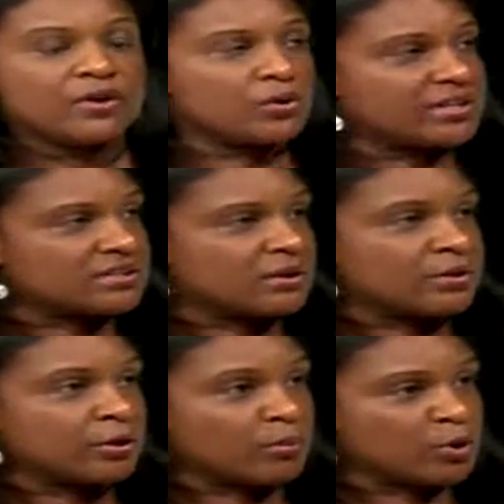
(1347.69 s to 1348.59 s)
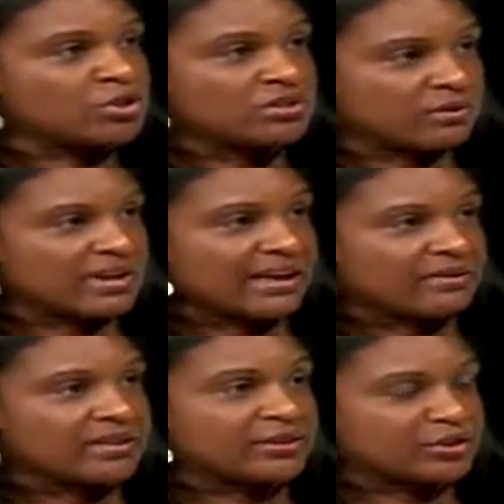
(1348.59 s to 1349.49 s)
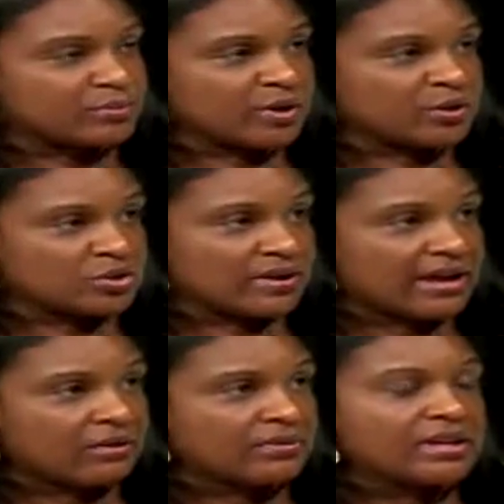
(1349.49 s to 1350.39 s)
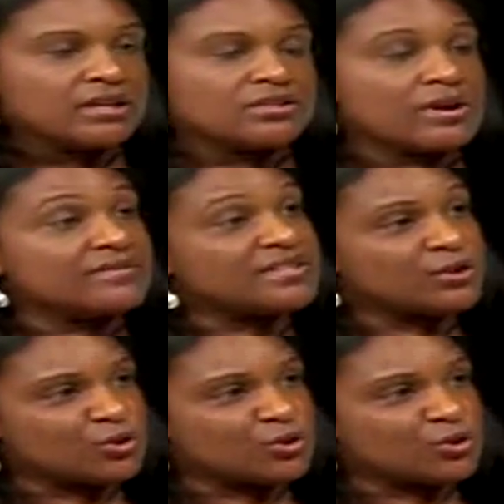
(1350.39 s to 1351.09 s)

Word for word: focus on their emotional health and their spiritual health. Mm -hmm. So I have mm-hmm.